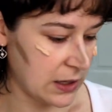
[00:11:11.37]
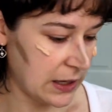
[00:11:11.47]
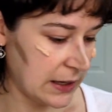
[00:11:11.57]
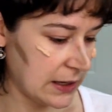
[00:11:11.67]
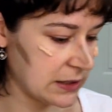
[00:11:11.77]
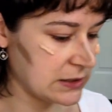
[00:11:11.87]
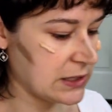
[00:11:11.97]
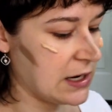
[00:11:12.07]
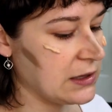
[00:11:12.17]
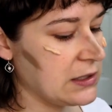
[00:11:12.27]
And
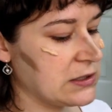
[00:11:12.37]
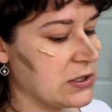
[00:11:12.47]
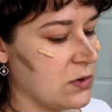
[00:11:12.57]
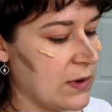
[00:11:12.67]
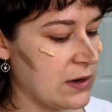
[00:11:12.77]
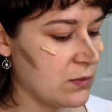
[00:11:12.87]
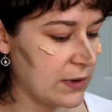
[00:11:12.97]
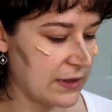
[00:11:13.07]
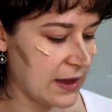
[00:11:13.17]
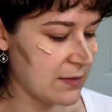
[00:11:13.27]
I like to go in
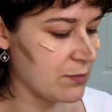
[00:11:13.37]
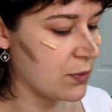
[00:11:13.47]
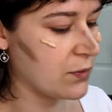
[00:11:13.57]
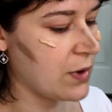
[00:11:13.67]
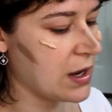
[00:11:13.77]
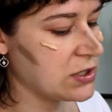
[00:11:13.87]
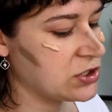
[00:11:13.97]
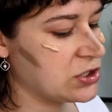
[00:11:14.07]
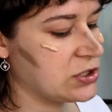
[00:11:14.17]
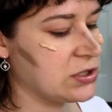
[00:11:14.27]
with a
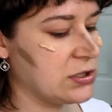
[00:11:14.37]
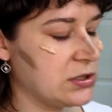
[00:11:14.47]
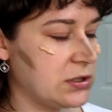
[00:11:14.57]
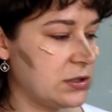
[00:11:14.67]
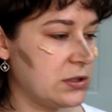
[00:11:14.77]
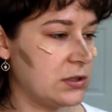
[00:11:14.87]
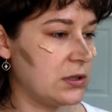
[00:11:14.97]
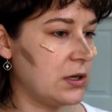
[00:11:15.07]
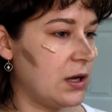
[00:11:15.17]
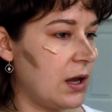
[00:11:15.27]
brush,
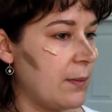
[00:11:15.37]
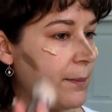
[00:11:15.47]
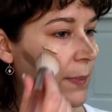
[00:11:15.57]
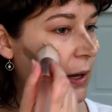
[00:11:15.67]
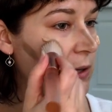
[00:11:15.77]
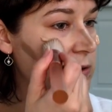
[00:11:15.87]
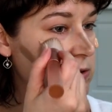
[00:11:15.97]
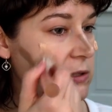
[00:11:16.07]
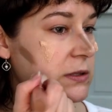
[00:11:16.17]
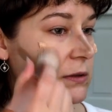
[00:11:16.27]

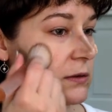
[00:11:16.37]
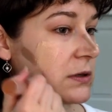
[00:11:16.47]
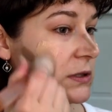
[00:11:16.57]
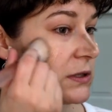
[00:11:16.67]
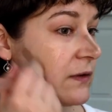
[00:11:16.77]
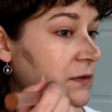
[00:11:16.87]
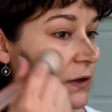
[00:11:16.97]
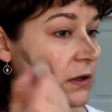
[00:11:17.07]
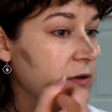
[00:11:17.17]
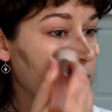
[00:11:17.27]
but you could
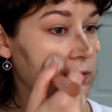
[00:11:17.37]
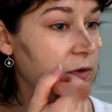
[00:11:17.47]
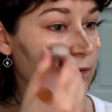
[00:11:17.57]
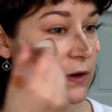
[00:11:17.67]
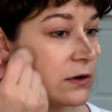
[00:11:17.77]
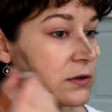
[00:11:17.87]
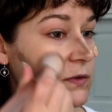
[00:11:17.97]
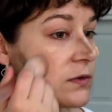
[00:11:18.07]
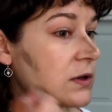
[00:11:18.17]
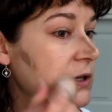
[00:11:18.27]
definitely use your fingers
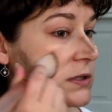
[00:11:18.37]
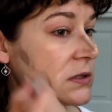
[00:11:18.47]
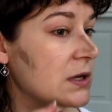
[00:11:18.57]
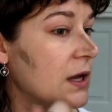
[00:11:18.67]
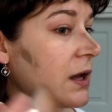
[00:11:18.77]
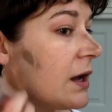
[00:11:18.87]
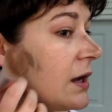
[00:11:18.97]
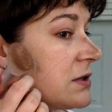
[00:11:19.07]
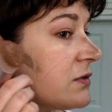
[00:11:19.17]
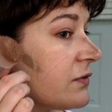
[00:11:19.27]
for this.
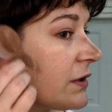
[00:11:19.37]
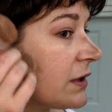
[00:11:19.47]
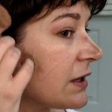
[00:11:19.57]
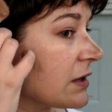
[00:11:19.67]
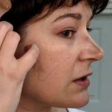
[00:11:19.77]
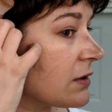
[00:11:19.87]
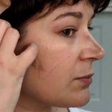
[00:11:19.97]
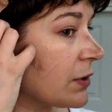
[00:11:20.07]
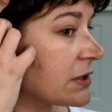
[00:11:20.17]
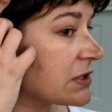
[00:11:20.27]
I do feel like the
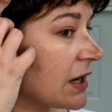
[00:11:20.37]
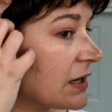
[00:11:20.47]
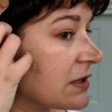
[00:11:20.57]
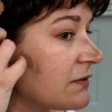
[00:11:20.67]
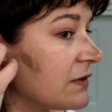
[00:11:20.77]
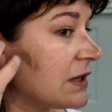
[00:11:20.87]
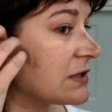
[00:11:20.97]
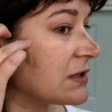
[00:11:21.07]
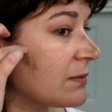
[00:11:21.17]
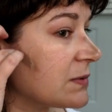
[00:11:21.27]
brush kind of
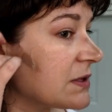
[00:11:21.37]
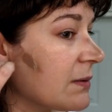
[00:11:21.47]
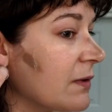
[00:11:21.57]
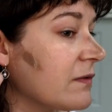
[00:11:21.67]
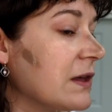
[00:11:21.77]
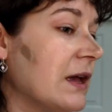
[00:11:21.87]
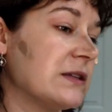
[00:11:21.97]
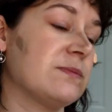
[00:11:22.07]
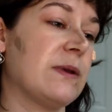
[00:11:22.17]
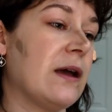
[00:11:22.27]
eats up some of the
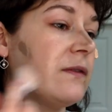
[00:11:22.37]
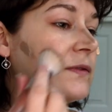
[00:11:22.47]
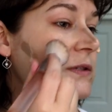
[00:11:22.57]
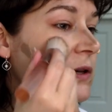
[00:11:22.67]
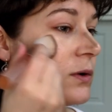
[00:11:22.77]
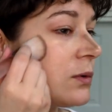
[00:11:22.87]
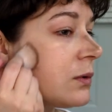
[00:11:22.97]
SPF, so,